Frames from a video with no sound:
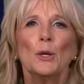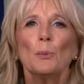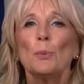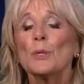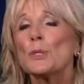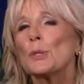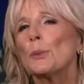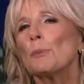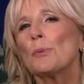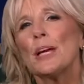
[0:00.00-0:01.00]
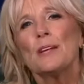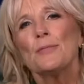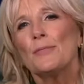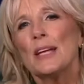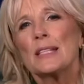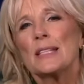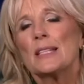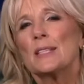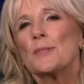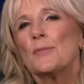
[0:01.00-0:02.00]
who puts on a brave face
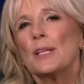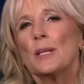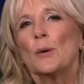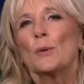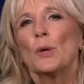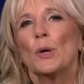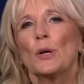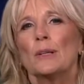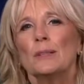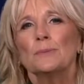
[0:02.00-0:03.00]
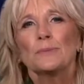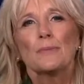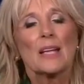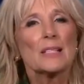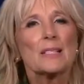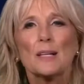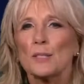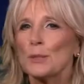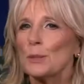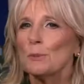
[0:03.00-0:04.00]
in his video call and
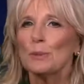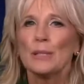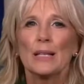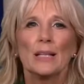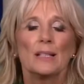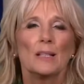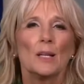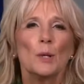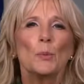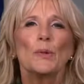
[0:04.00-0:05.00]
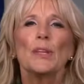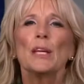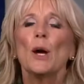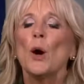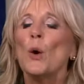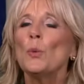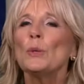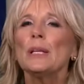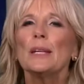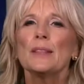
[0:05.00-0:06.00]
doesn't complain when the
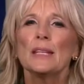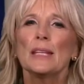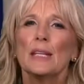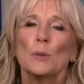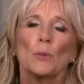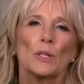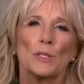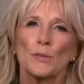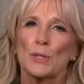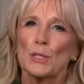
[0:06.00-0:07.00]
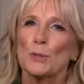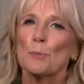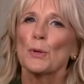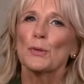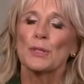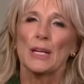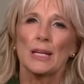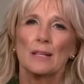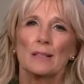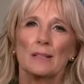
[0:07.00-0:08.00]
only thing he wants for his
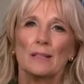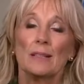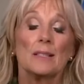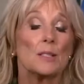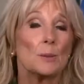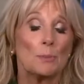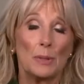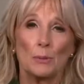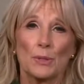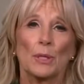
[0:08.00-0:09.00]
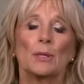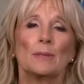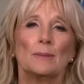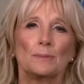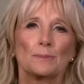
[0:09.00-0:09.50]
birthday is to be with her.